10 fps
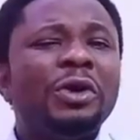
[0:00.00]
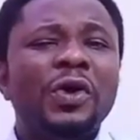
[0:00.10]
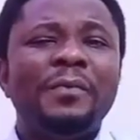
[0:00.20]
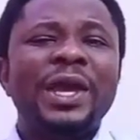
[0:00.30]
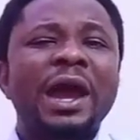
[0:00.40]

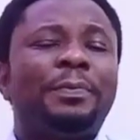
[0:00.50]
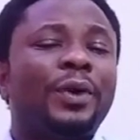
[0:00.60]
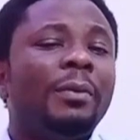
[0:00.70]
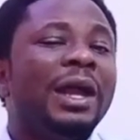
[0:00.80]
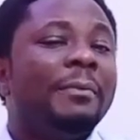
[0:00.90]
wouldn't be a
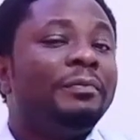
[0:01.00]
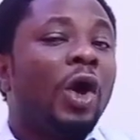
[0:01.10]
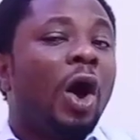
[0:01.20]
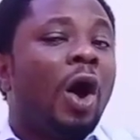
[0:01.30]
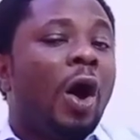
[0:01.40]
problem
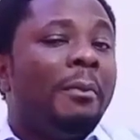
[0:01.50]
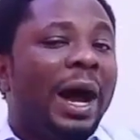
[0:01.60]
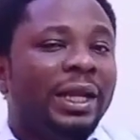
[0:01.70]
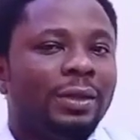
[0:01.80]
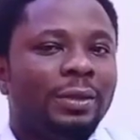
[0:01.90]

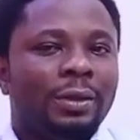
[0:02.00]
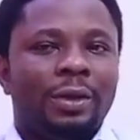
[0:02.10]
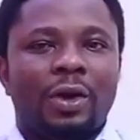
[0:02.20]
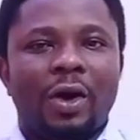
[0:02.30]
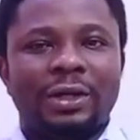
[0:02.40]
normally
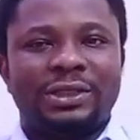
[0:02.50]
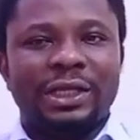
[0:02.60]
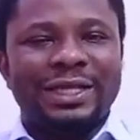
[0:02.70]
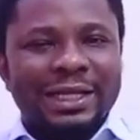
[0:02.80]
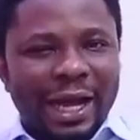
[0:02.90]

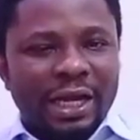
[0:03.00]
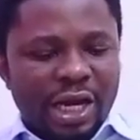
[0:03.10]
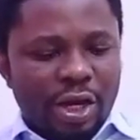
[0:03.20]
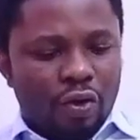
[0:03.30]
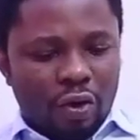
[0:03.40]
until there's an
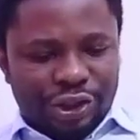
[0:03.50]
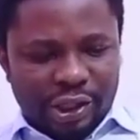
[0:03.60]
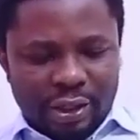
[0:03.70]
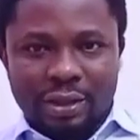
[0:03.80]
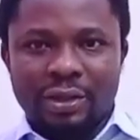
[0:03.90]

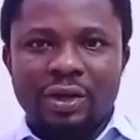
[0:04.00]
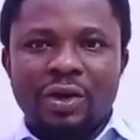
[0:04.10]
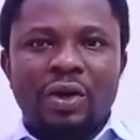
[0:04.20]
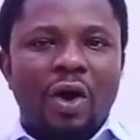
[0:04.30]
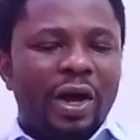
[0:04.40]
erosion
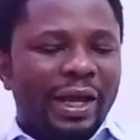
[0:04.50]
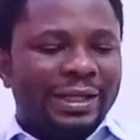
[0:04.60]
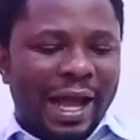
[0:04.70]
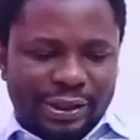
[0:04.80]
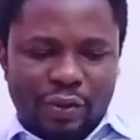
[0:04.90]
in
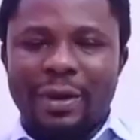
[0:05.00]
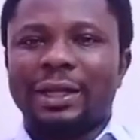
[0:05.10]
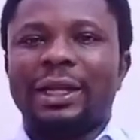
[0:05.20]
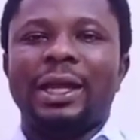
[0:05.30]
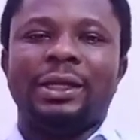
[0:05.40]
that
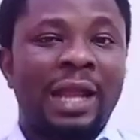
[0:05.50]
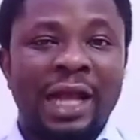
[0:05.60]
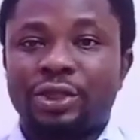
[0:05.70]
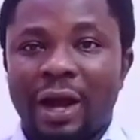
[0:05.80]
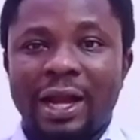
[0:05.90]
stomach lining.
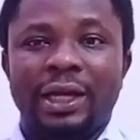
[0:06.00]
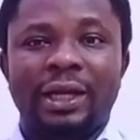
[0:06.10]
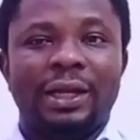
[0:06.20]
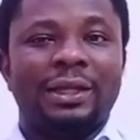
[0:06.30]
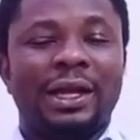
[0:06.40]

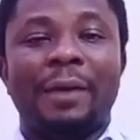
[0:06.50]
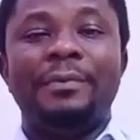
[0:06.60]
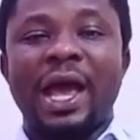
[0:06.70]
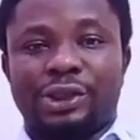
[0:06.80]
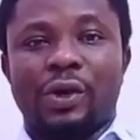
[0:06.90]
Naturally, there are
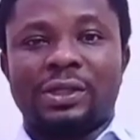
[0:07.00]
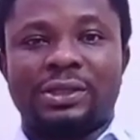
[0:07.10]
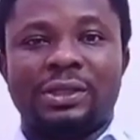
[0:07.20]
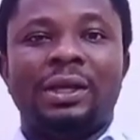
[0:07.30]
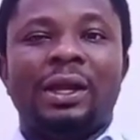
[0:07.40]

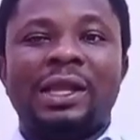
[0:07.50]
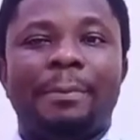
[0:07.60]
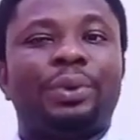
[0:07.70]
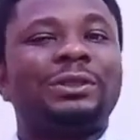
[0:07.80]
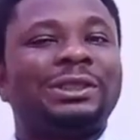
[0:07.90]
measures
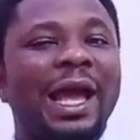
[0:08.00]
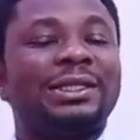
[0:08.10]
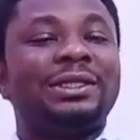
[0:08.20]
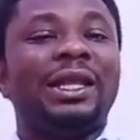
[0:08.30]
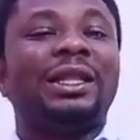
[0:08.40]
that
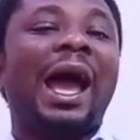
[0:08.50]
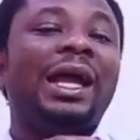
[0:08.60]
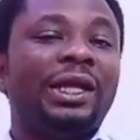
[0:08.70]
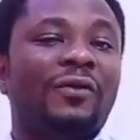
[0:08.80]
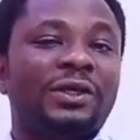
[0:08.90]
protect the
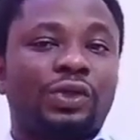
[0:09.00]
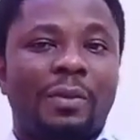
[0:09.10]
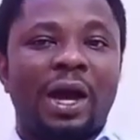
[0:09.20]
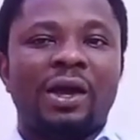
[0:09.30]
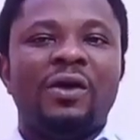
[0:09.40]
lining of the
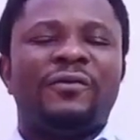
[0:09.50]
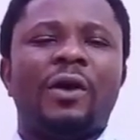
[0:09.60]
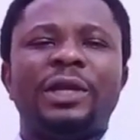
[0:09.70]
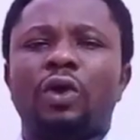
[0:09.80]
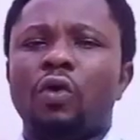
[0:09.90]
stomach
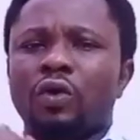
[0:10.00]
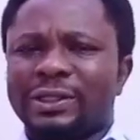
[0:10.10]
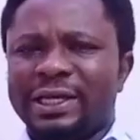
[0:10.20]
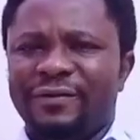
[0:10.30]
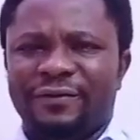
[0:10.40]
from the
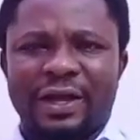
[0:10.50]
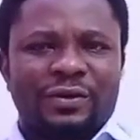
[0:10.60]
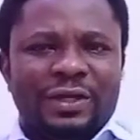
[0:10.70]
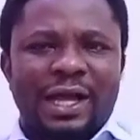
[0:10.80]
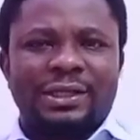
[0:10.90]
corrosive effect
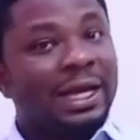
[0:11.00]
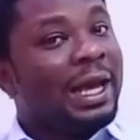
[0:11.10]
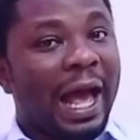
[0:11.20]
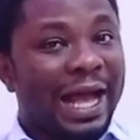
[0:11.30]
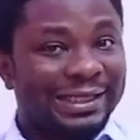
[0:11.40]
of the acid,
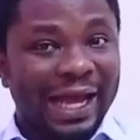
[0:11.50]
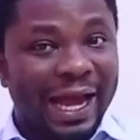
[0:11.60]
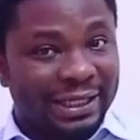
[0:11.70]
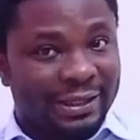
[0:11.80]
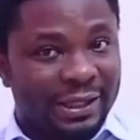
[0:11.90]

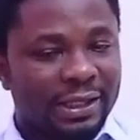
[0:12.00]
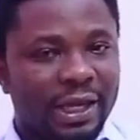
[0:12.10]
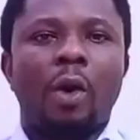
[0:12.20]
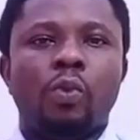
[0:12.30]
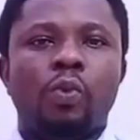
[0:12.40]
aside the thickness.
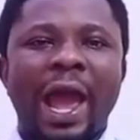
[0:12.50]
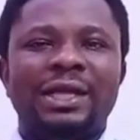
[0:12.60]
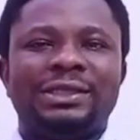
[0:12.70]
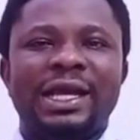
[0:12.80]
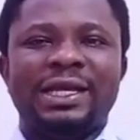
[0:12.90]
But
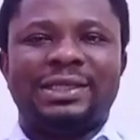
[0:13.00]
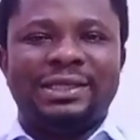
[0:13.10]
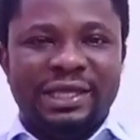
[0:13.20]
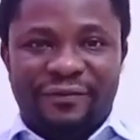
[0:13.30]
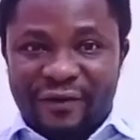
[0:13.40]
when this
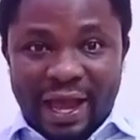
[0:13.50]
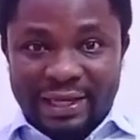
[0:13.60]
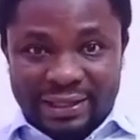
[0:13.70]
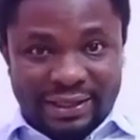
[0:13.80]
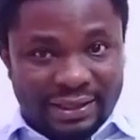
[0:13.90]

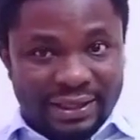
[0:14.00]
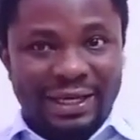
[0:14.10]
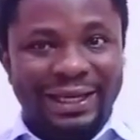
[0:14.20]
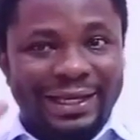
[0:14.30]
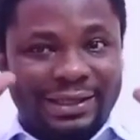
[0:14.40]
defense
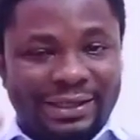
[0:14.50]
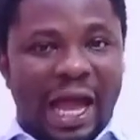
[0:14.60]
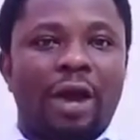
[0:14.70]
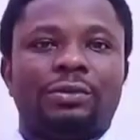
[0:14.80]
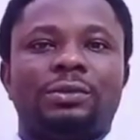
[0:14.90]
is
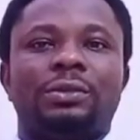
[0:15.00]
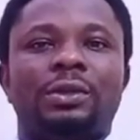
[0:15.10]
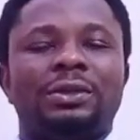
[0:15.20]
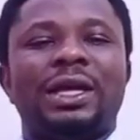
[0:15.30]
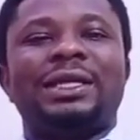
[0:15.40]
down,
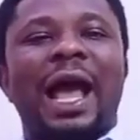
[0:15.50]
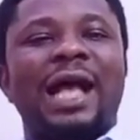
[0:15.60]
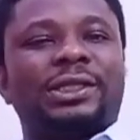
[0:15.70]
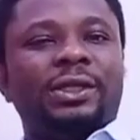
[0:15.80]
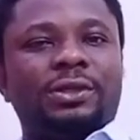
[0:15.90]
then the
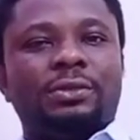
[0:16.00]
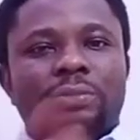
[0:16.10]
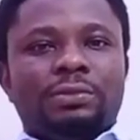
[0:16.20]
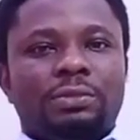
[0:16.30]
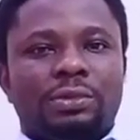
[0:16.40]
acid
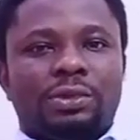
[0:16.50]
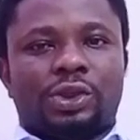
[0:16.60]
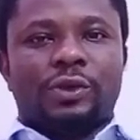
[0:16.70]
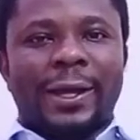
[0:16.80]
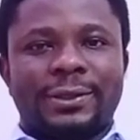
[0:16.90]

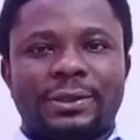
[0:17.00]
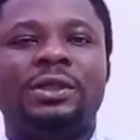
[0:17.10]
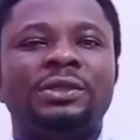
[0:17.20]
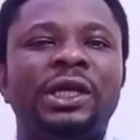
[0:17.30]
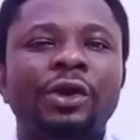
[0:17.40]
strikes.
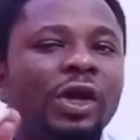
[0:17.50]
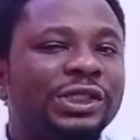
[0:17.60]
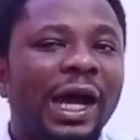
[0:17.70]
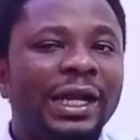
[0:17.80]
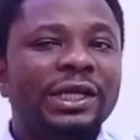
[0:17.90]
The
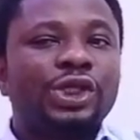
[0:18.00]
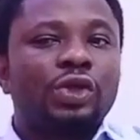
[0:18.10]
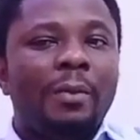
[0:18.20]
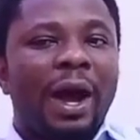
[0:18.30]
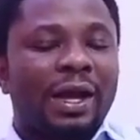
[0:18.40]
erosion in the
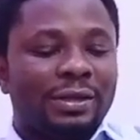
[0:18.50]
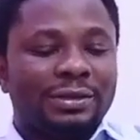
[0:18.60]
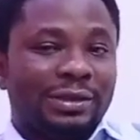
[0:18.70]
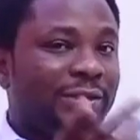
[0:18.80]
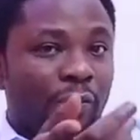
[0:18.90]
stomach,
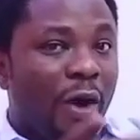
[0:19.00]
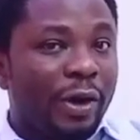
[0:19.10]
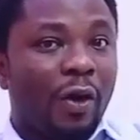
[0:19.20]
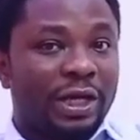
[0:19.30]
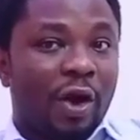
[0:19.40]
the one we
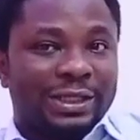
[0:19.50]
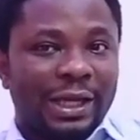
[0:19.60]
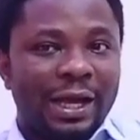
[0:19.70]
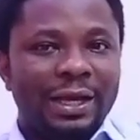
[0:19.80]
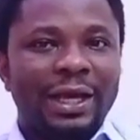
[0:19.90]
call the
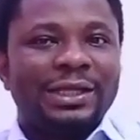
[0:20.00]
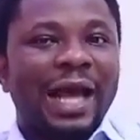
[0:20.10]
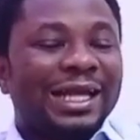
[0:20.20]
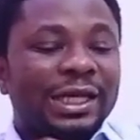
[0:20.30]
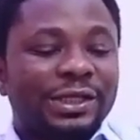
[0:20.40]
ulcer, is
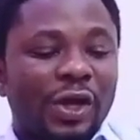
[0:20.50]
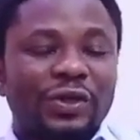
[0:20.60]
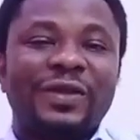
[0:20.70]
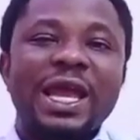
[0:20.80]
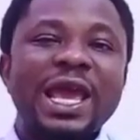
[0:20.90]
as a result
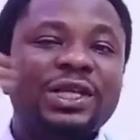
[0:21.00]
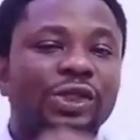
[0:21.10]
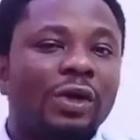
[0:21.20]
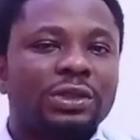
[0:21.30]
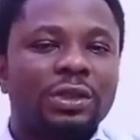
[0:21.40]
of the
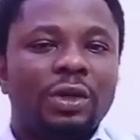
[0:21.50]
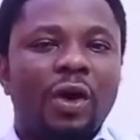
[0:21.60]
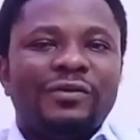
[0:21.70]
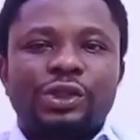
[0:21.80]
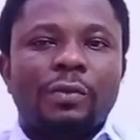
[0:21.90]
insult
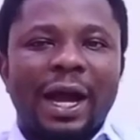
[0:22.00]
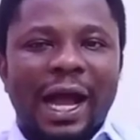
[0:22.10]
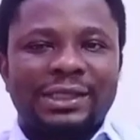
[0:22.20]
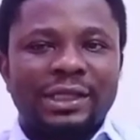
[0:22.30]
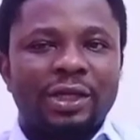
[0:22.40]
of the stomach
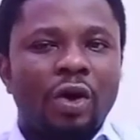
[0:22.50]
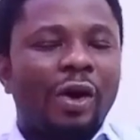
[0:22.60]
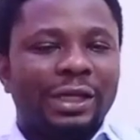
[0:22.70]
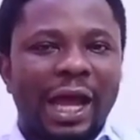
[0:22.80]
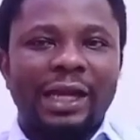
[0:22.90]
acid
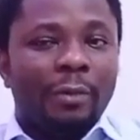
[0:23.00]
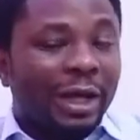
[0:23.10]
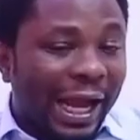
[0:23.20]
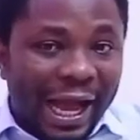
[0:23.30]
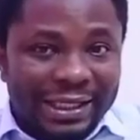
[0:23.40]
on the lining. But
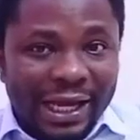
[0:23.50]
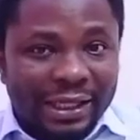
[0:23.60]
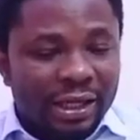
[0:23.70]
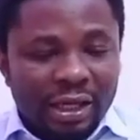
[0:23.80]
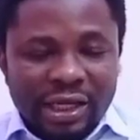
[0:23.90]
like I
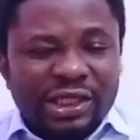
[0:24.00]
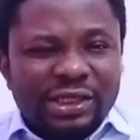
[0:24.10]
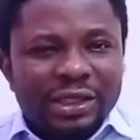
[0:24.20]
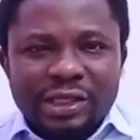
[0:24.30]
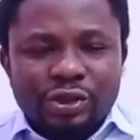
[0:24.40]
said,
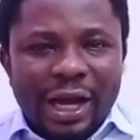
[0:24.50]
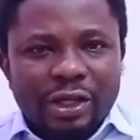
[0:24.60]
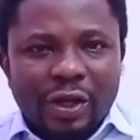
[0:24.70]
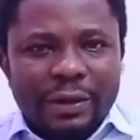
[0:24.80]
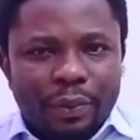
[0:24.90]
this is
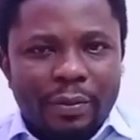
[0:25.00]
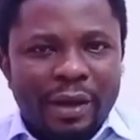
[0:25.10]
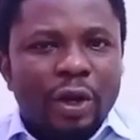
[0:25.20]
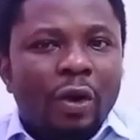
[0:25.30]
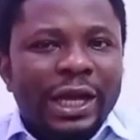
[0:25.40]
usually not a
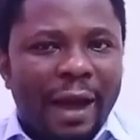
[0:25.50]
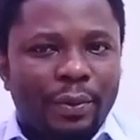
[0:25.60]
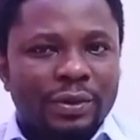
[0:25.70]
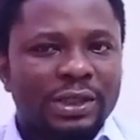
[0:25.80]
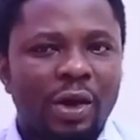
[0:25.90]
problem. It only
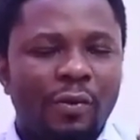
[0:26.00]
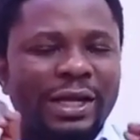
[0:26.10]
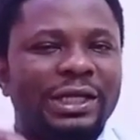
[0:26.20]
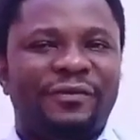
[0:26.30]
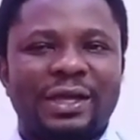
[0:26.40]
happens
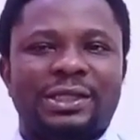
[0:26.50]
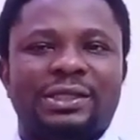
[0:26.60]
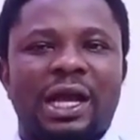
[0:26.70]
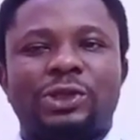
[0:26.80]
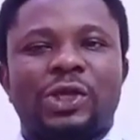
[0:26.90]
when the defense is
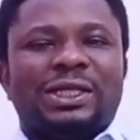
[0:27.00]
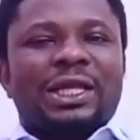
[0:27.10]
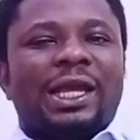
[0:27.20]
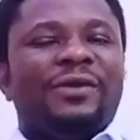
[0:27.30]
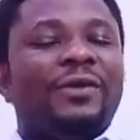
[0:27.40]
down. Just
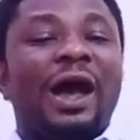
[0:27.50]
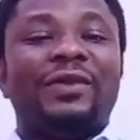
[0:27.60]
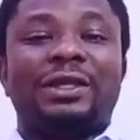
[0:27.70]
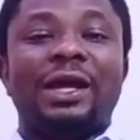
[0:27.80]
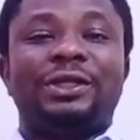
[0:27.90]
like if you have
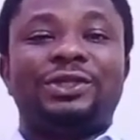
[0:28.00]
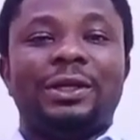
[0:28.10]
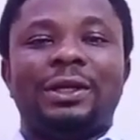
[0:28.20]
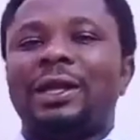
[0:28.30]
a territory